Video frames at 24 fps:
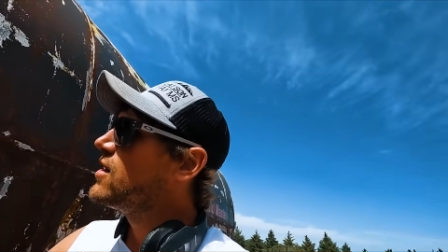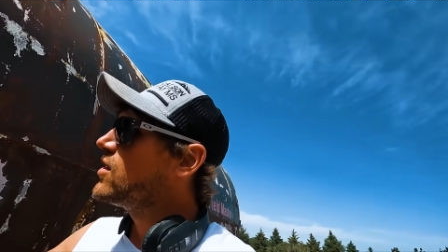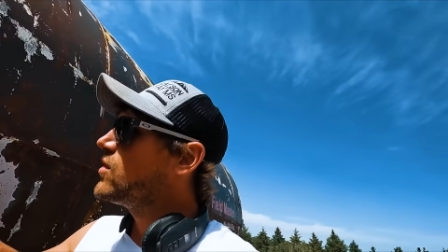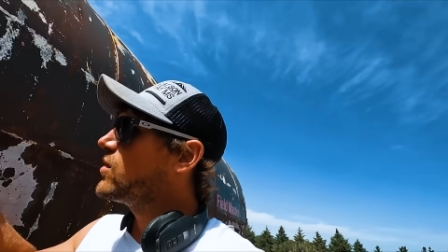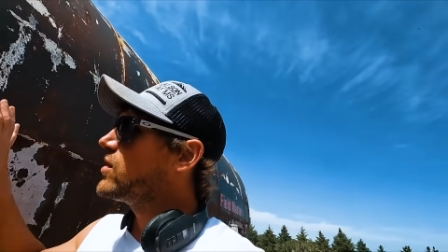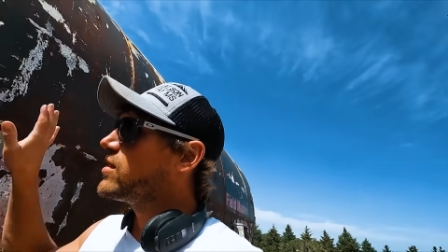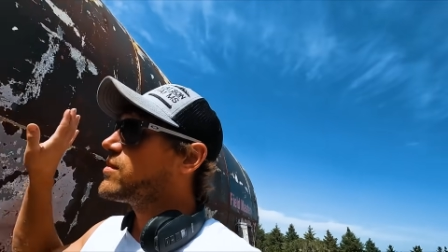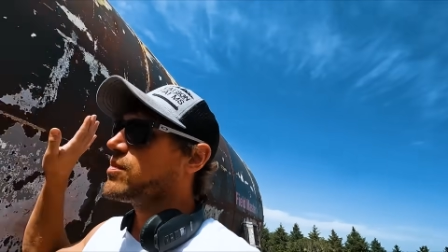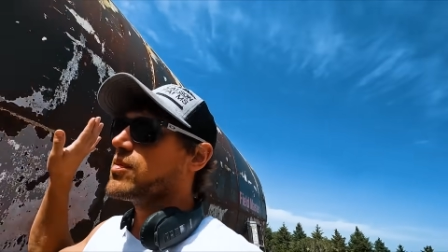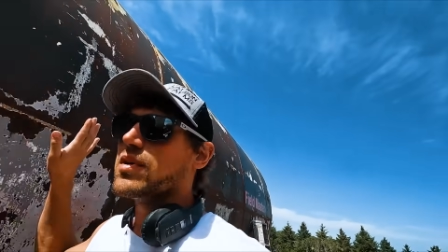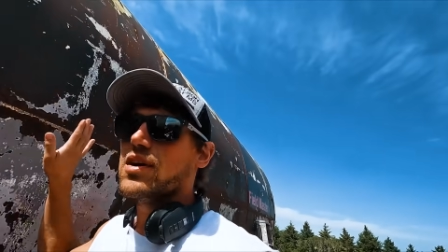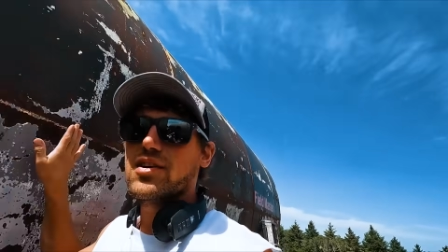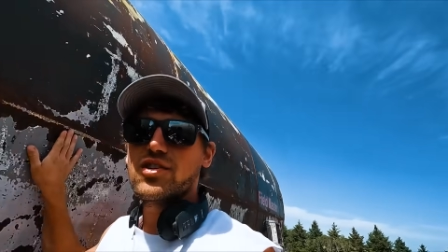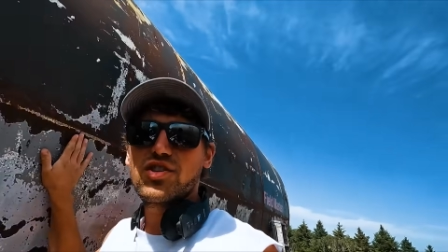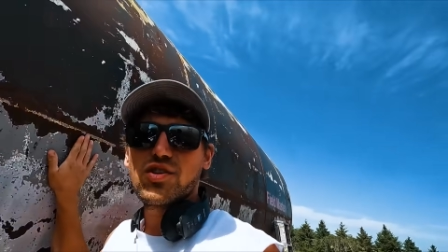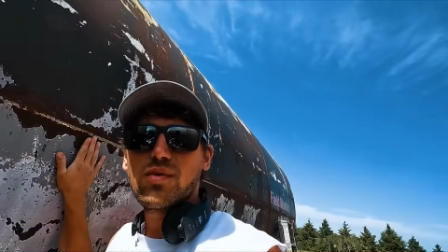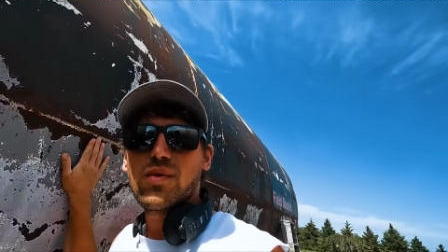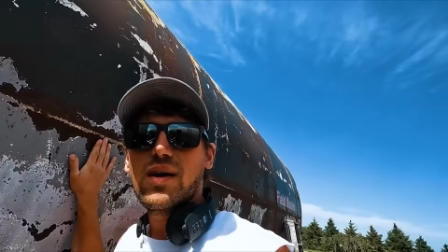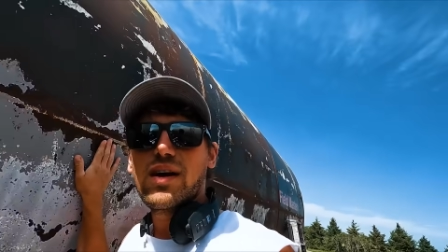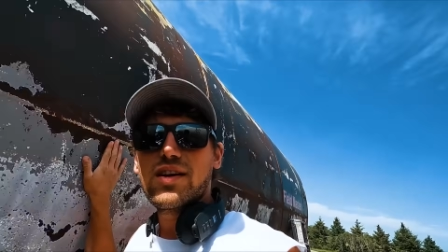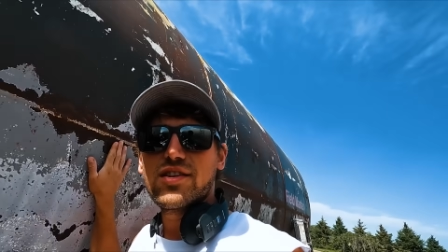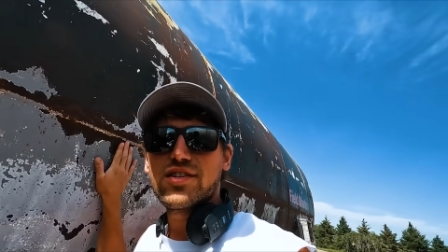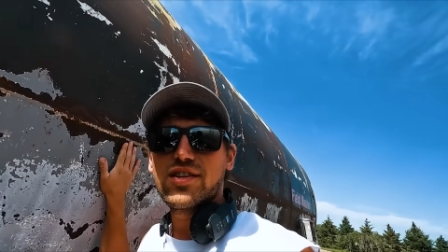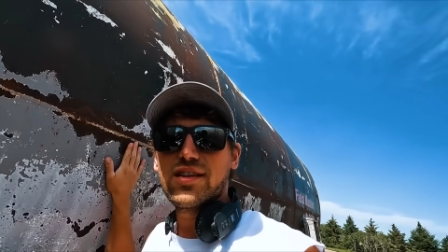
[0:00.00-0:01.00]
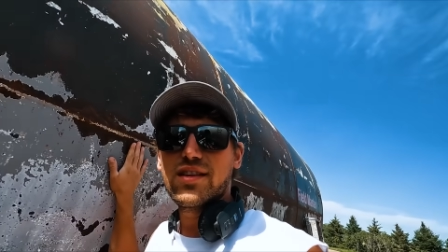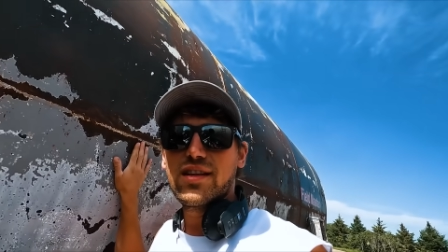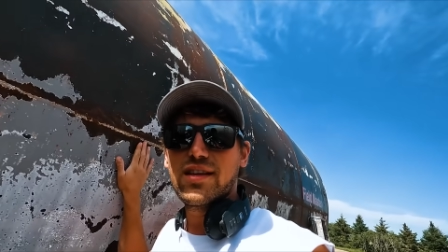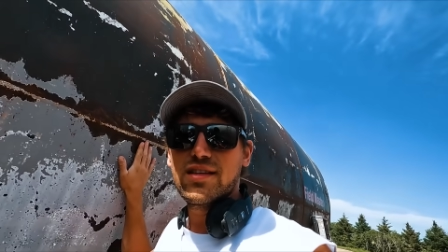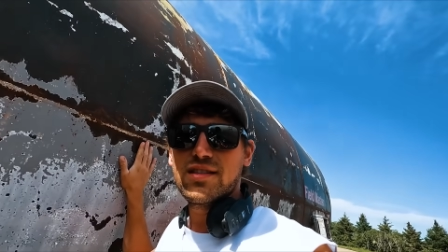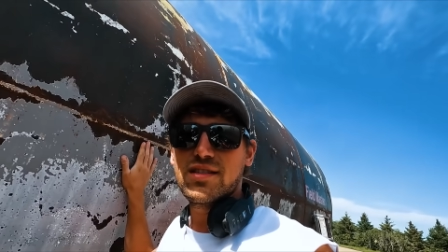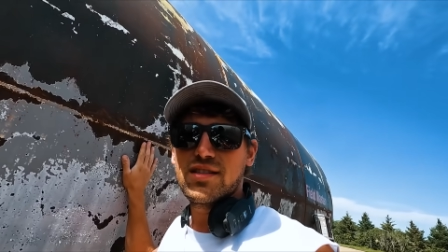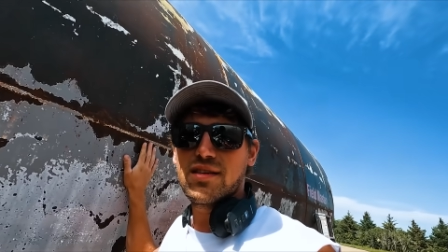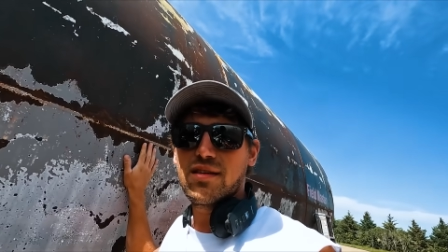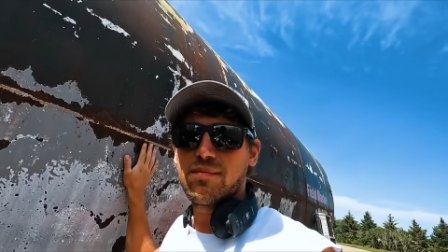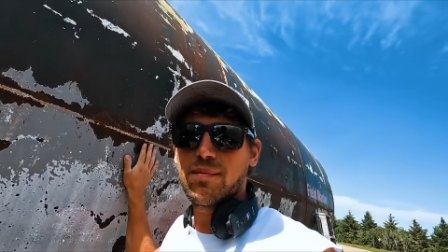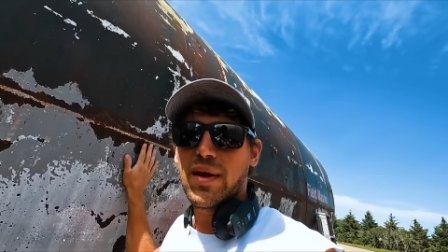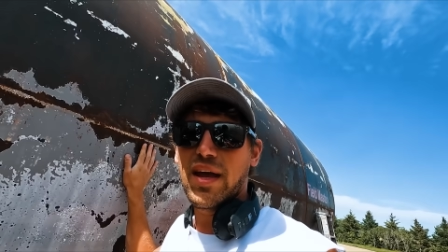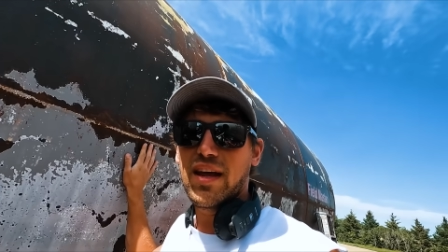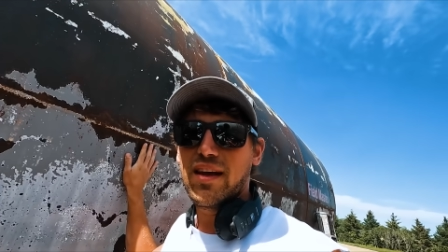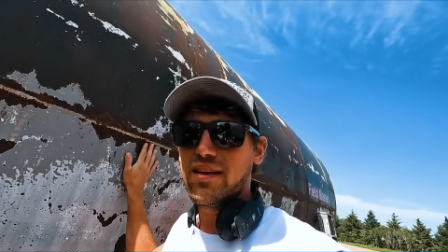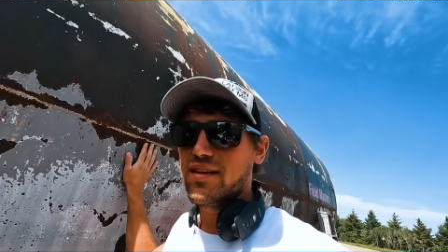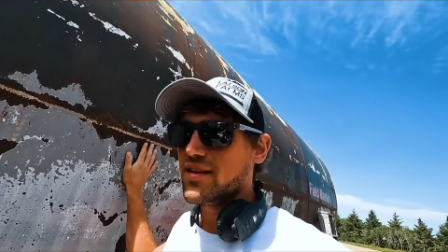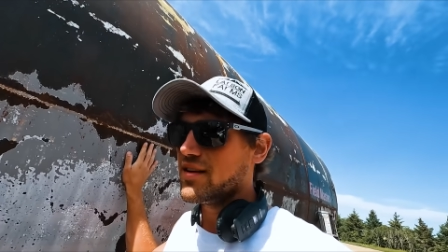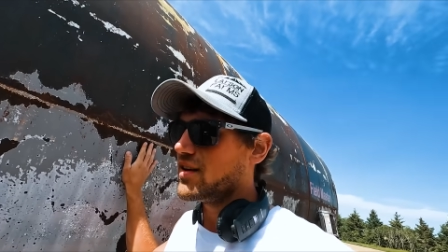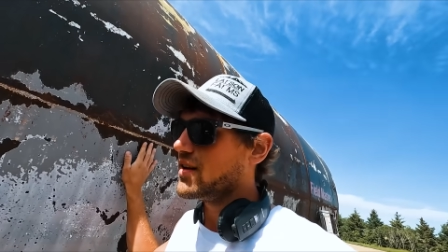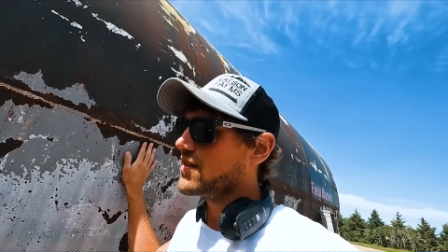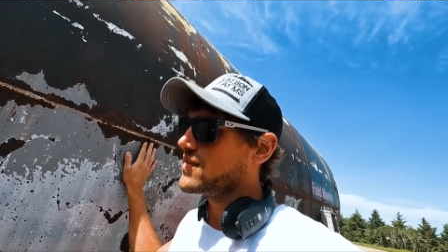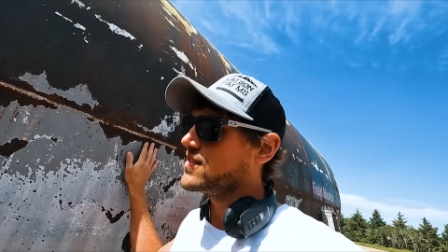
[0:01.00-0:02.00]
with pressure washing this to
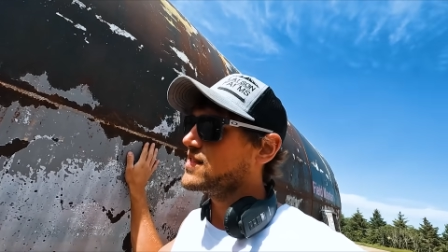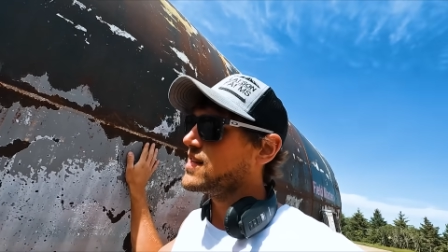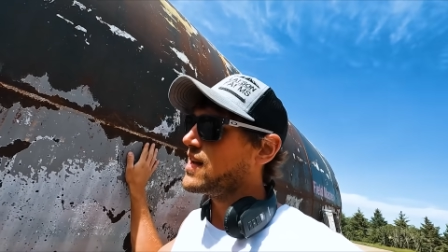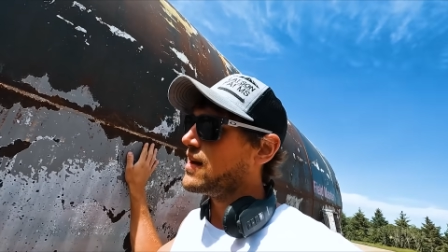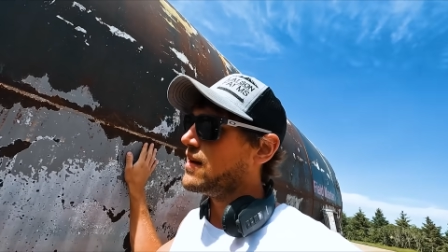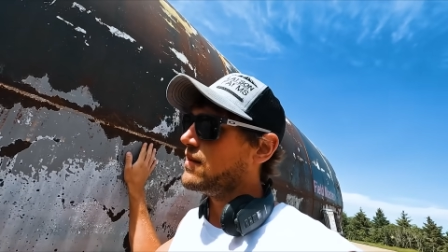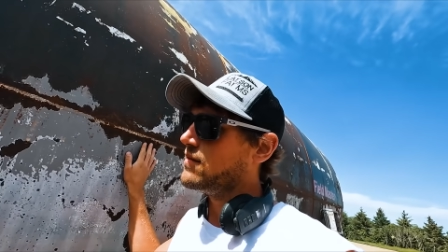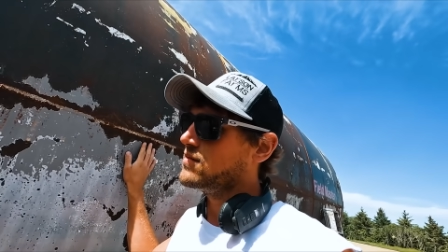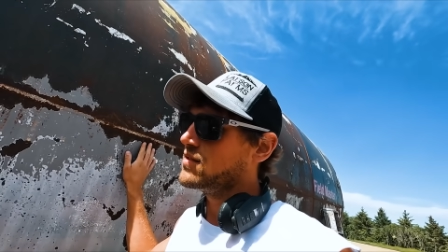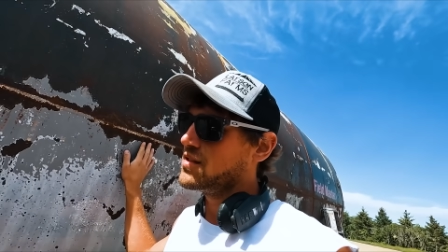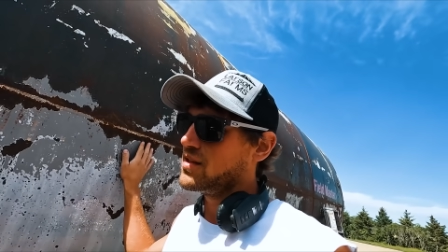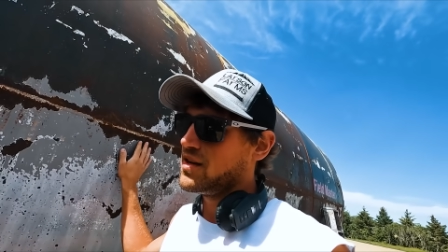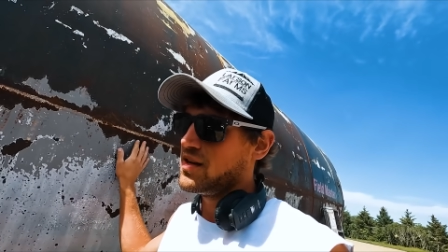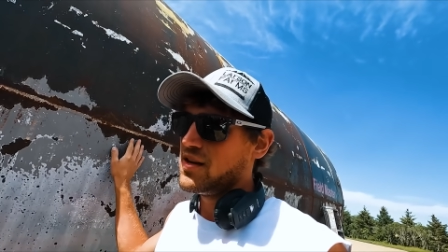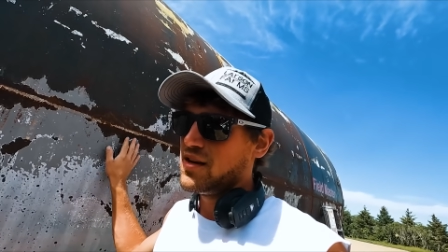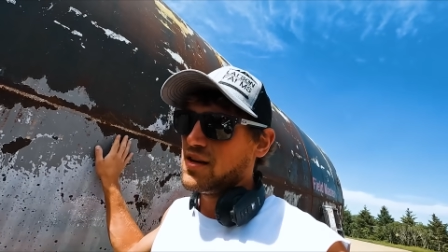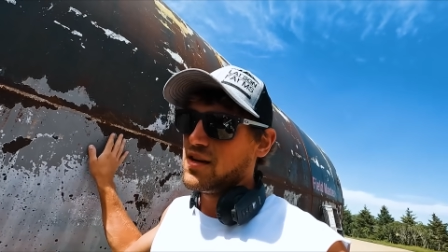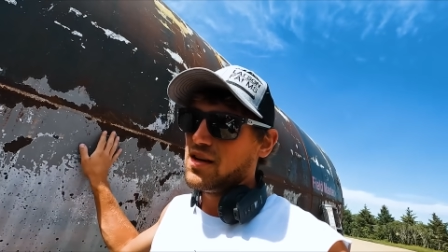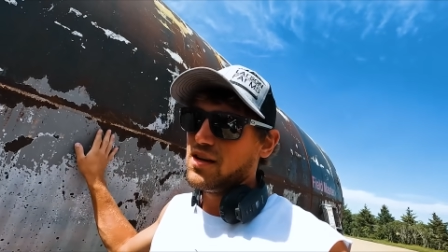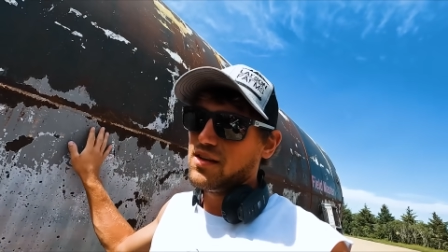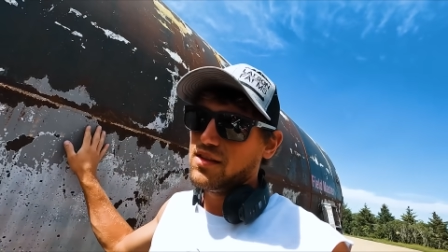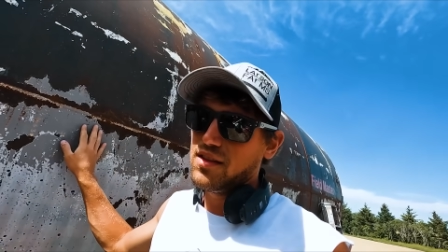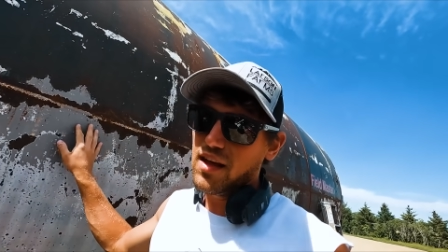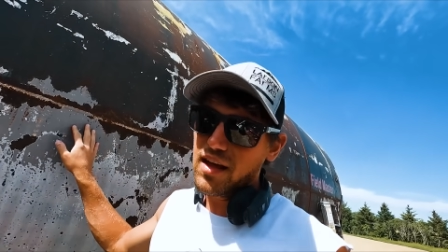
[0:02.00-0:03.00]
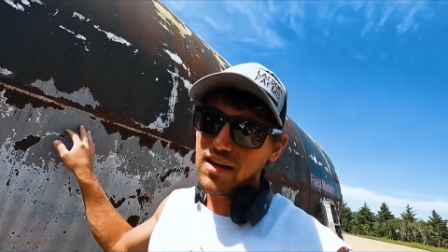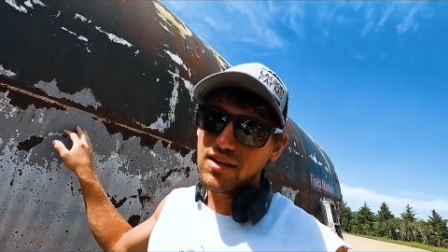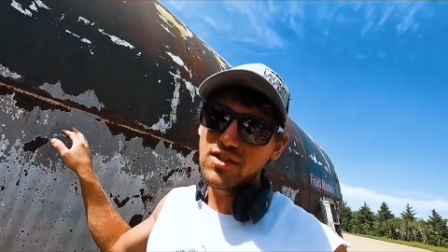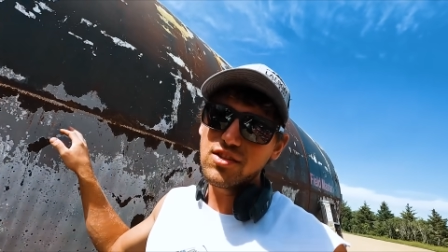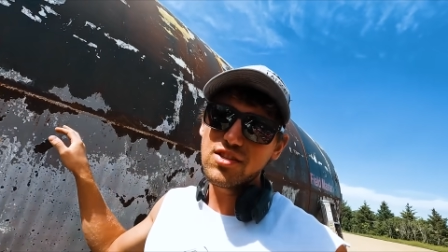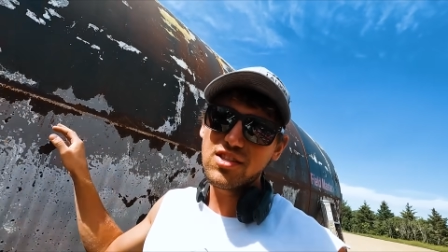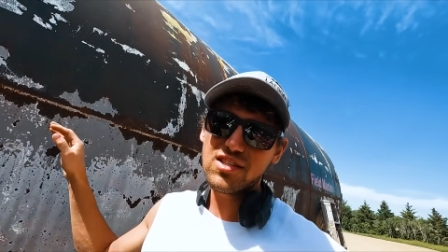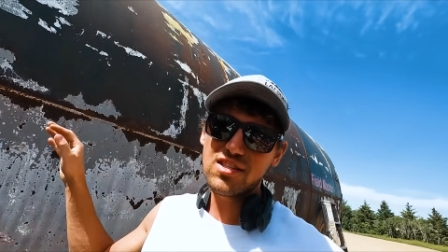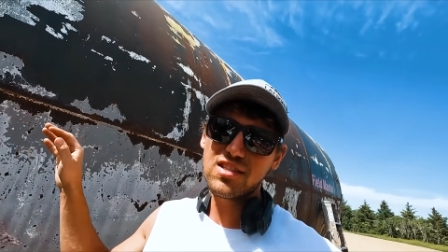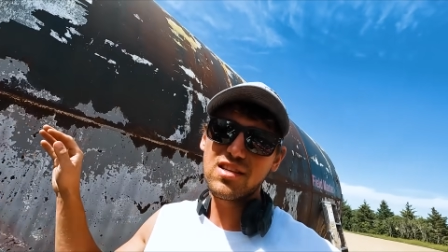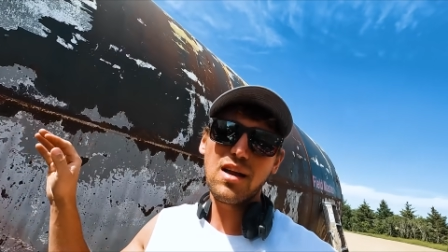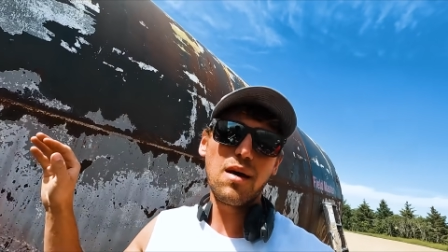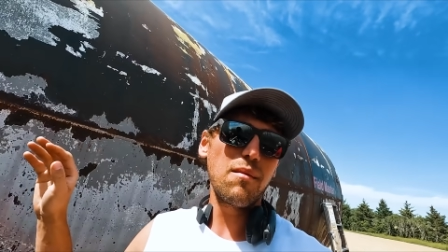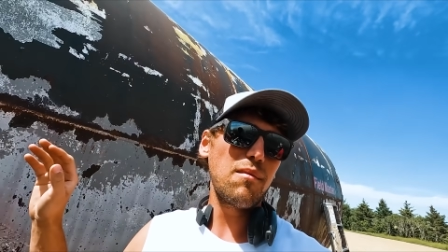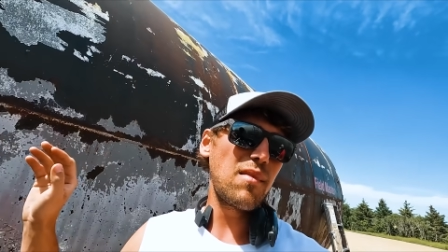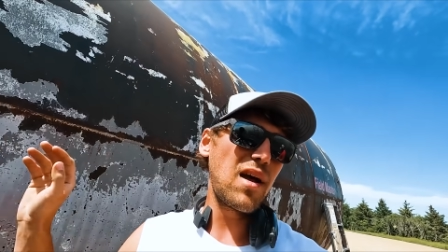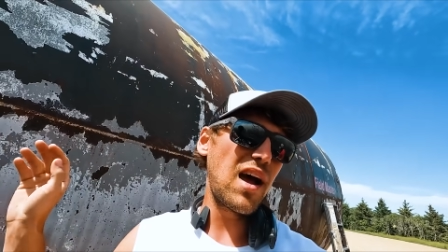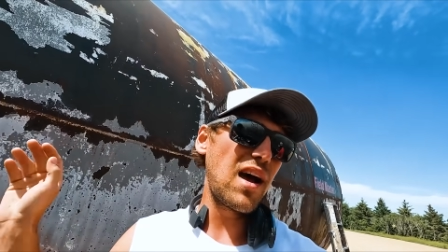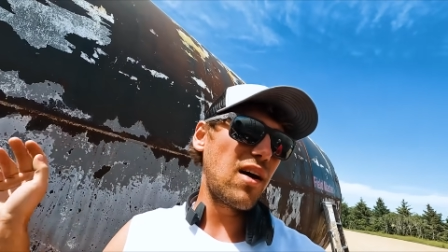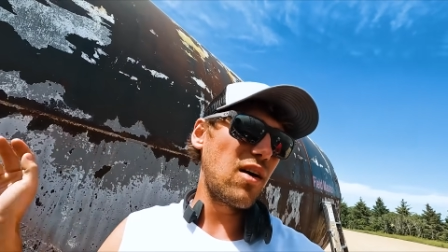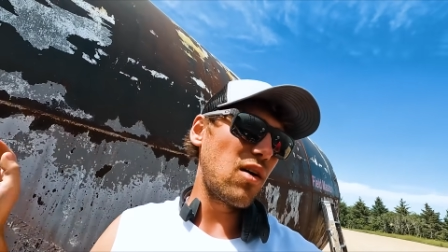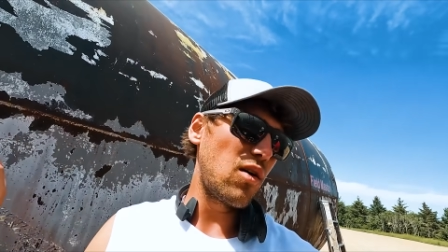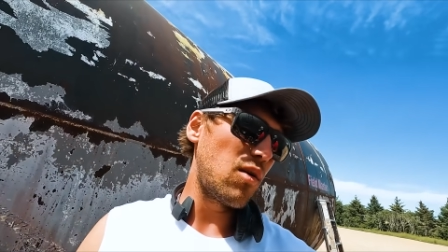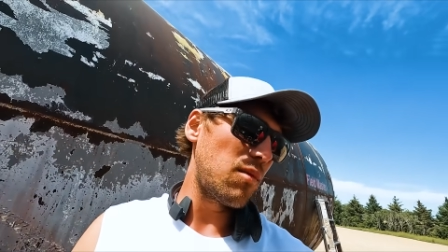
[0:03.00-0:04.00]
paint it ourselves. Then just
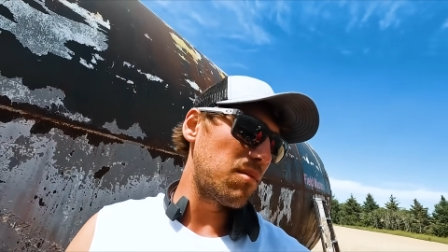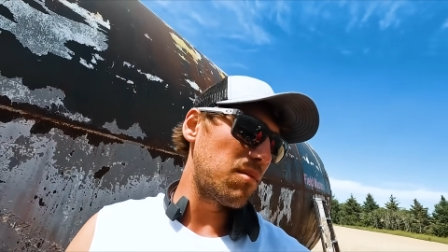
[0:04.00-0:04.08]
somehow